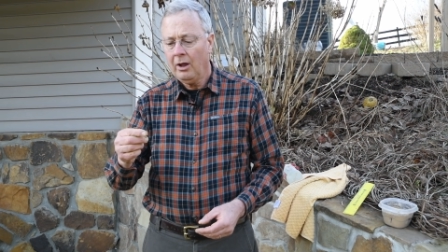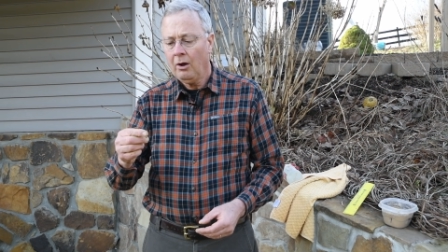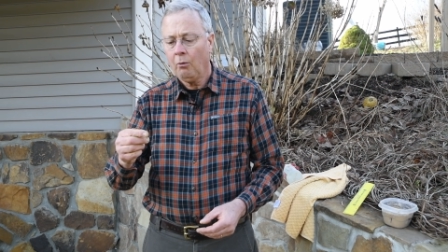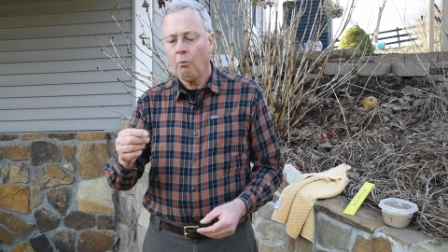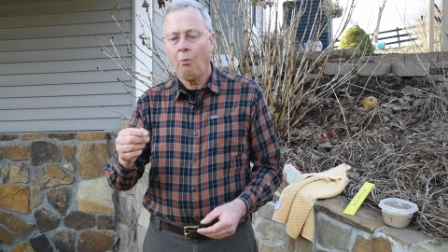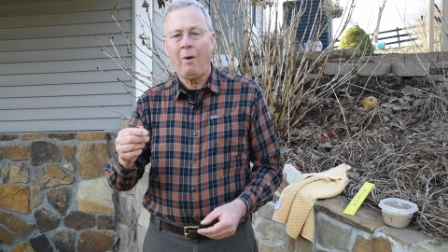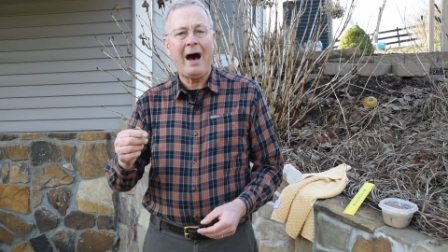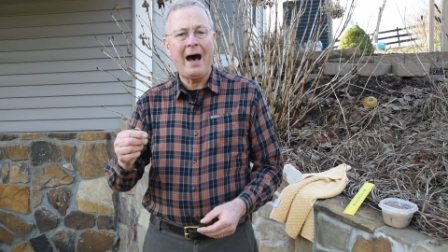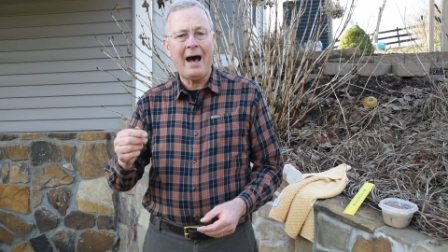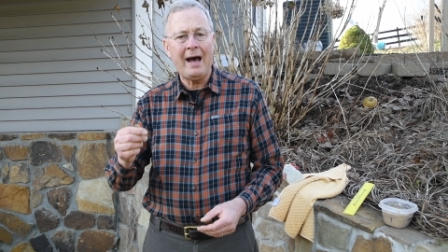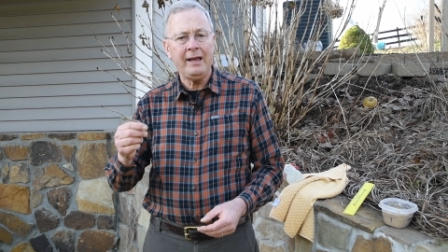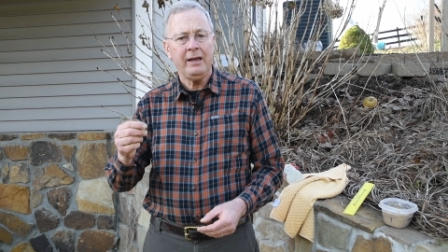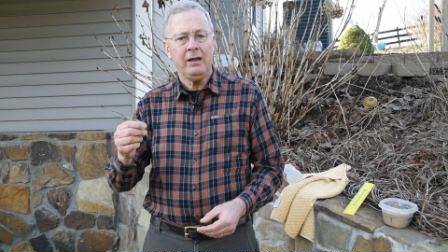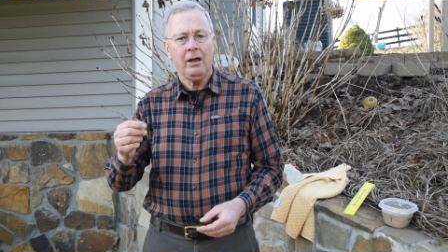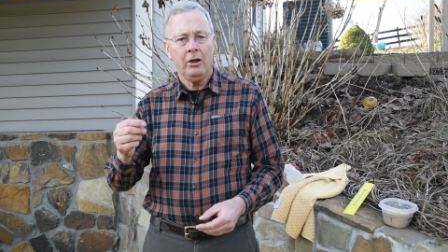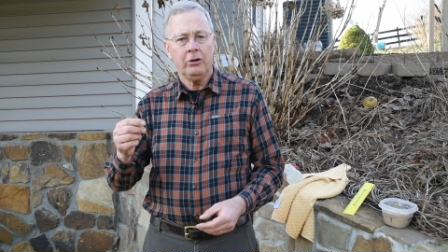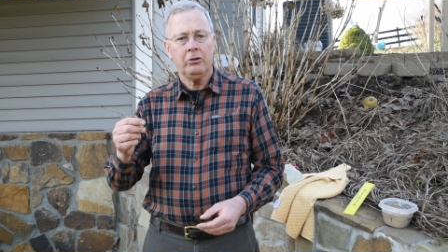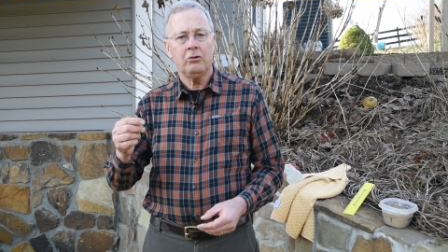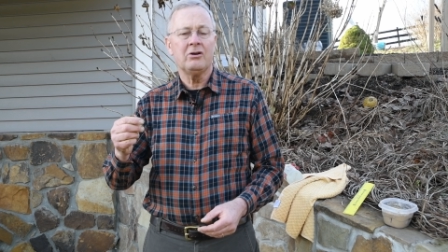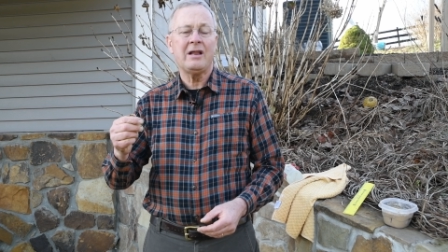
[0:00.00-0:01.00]
Why?
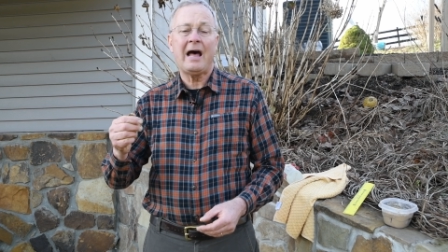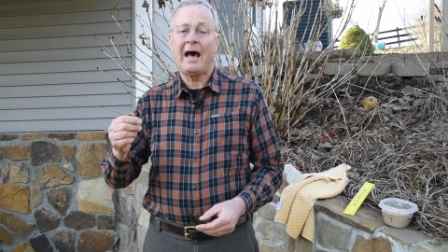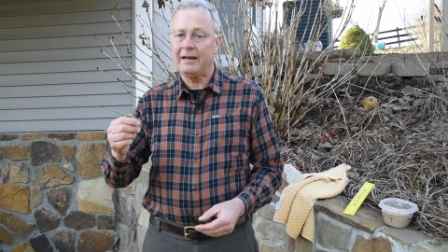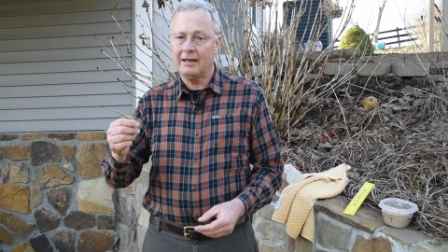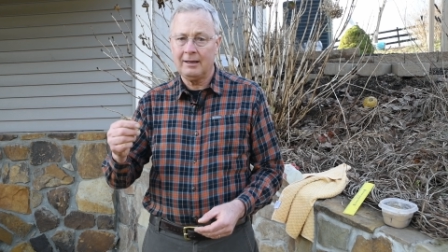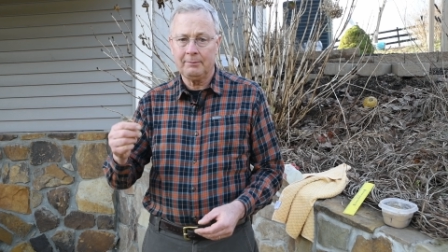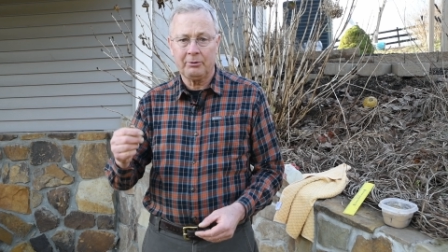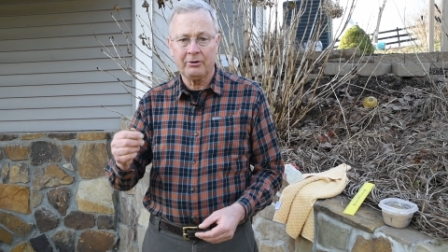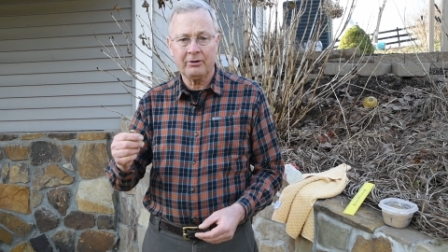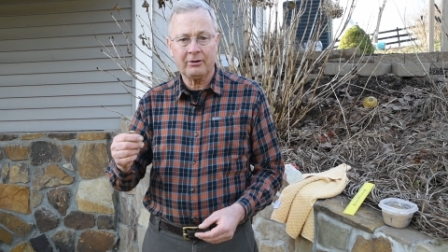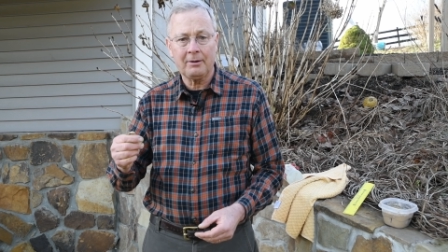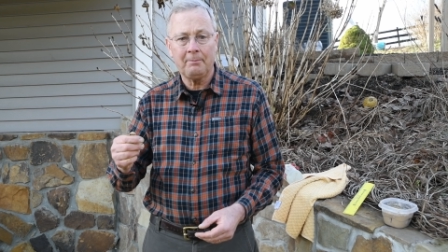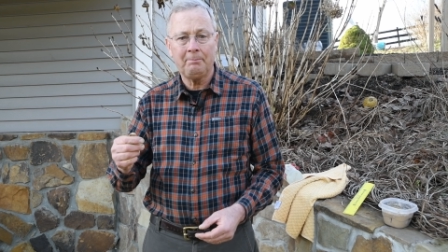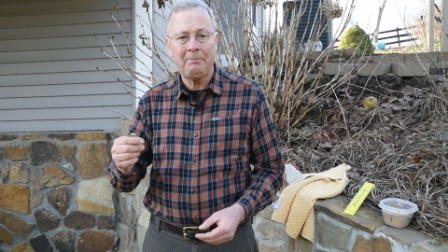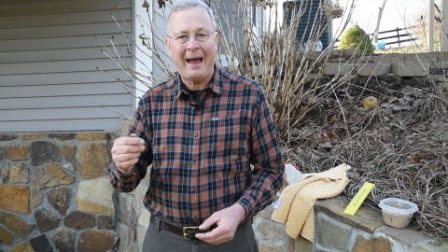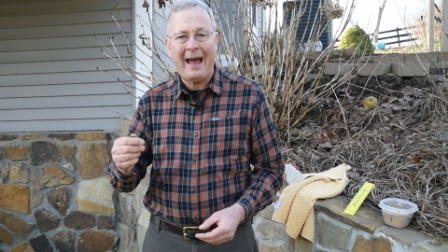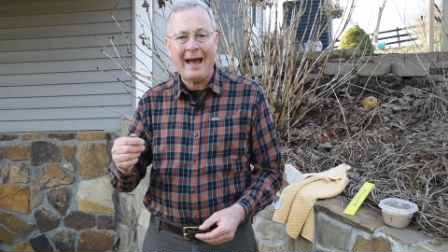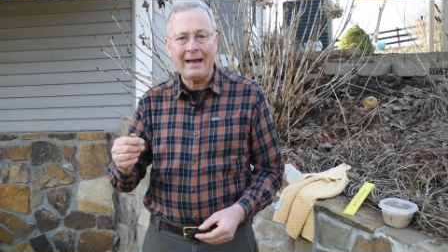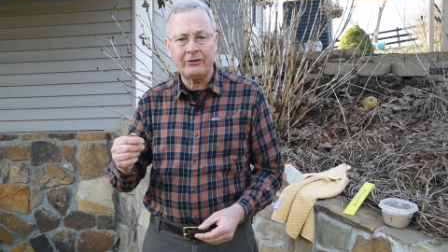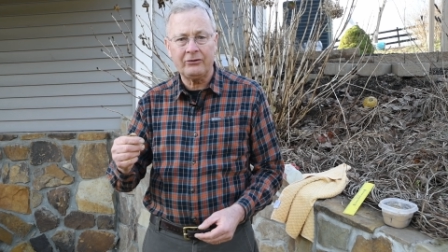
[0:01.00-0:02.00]
You're not able to
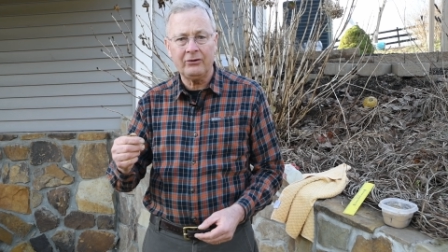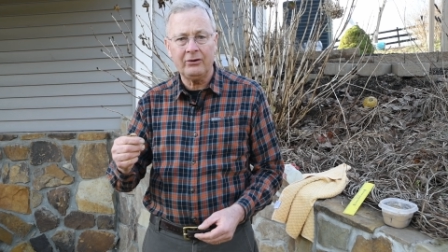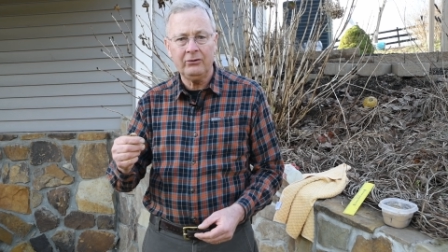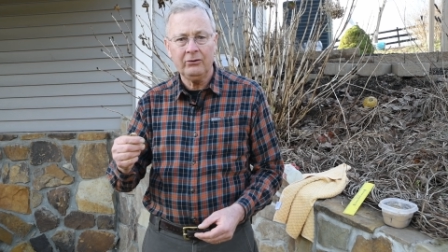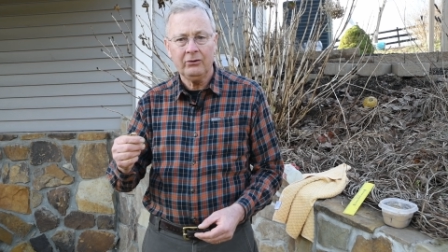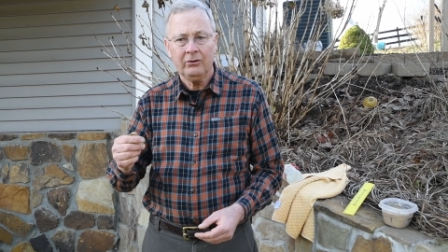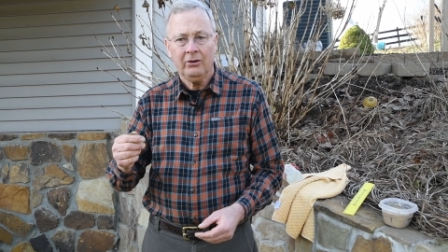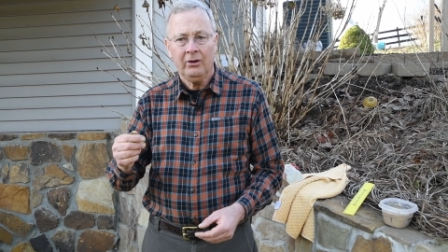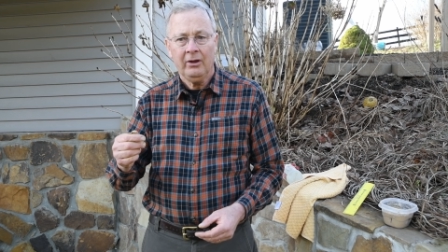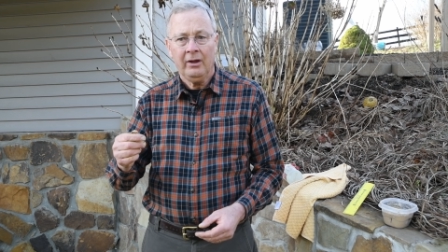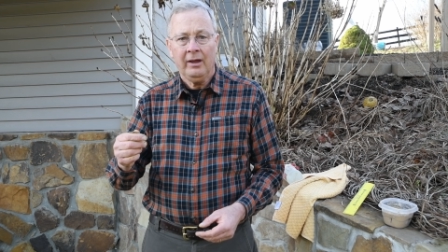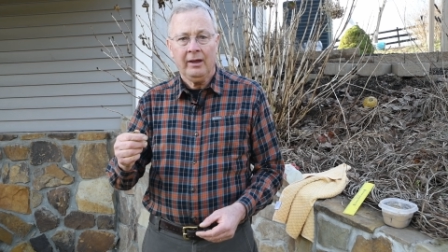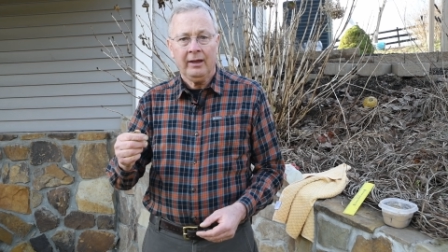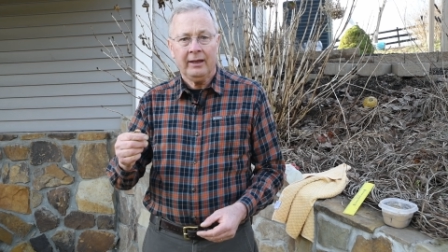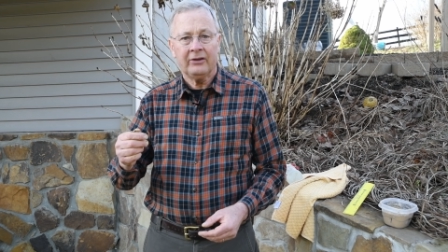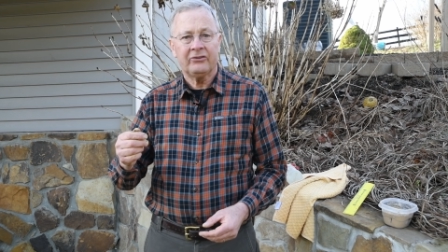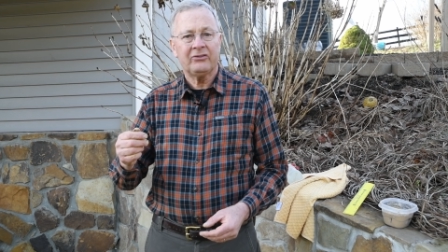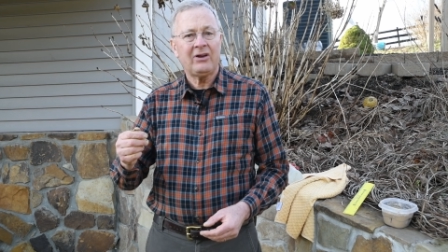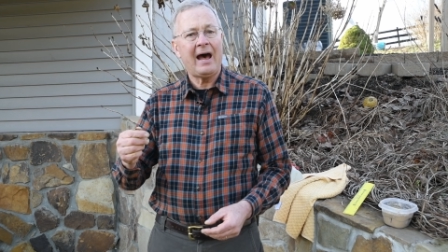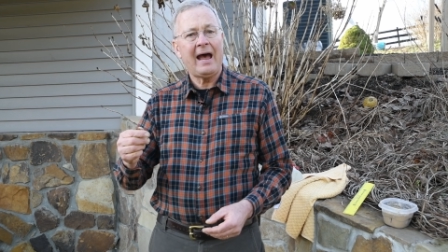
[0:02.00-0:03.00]
compact it.
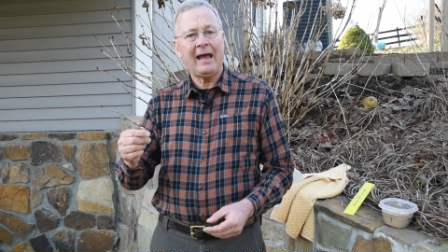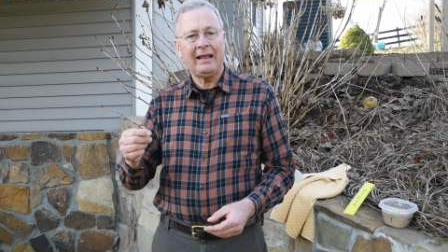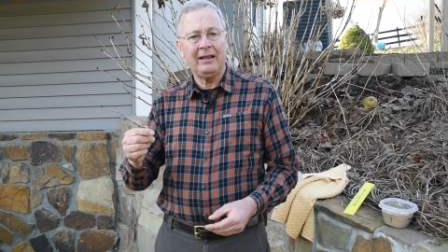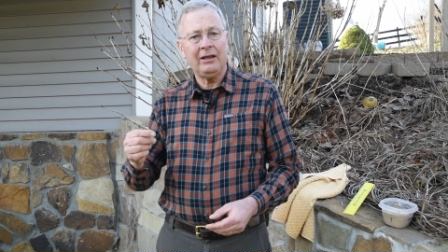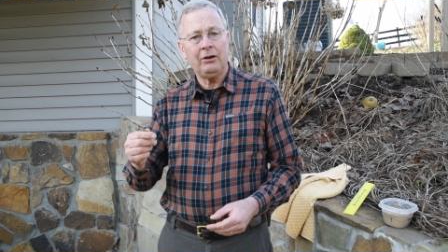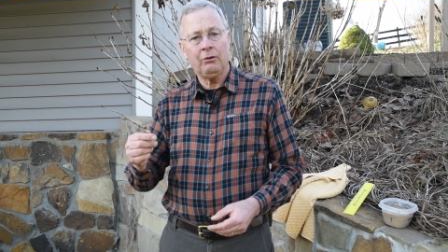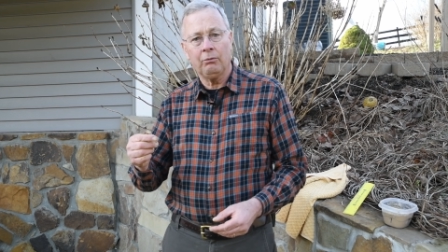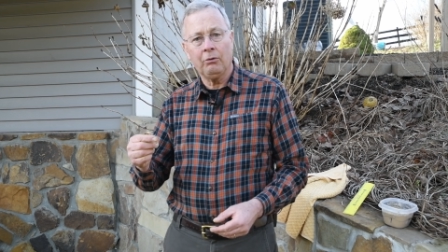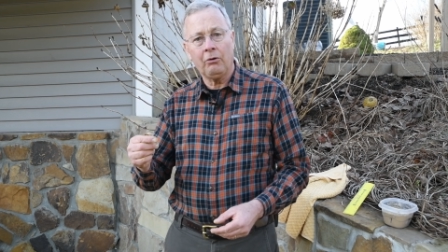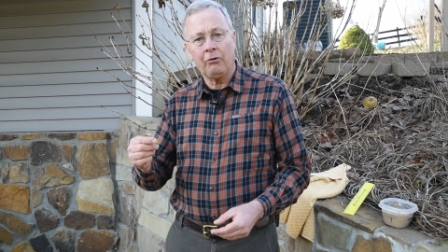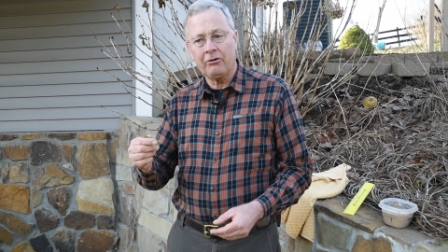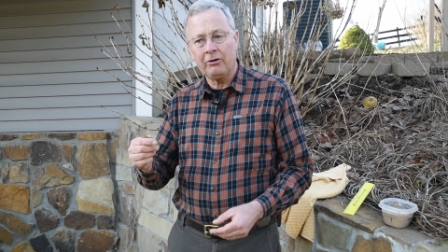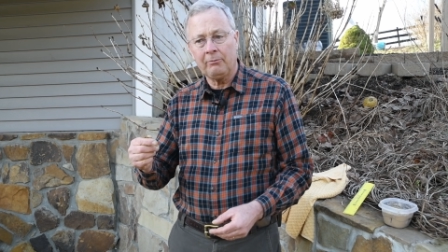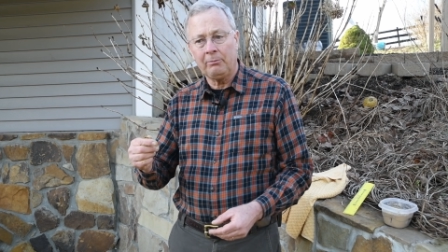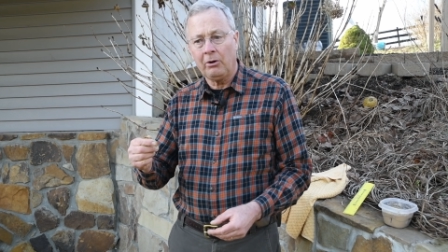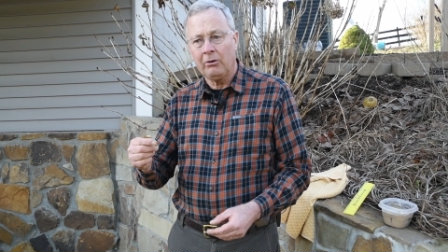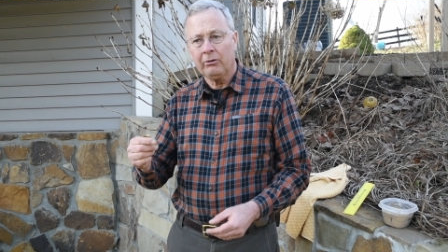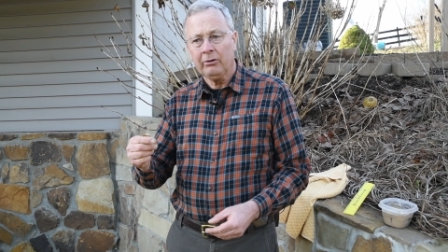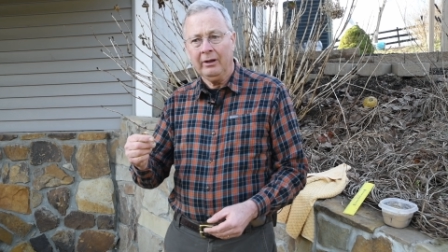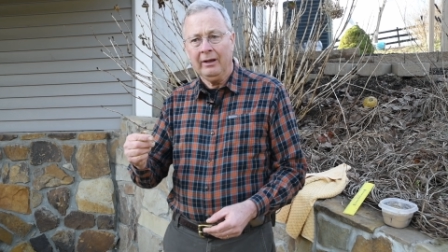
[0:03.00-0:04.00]
It's highly
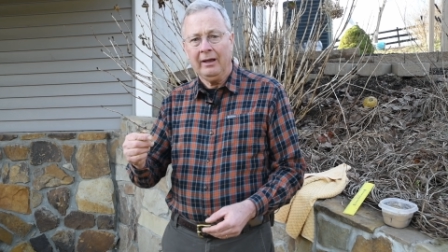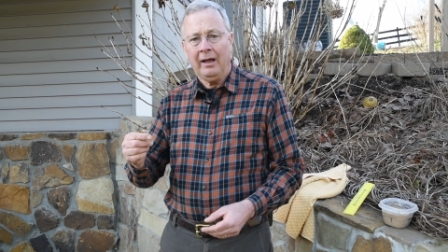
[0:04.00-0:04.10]
erodible.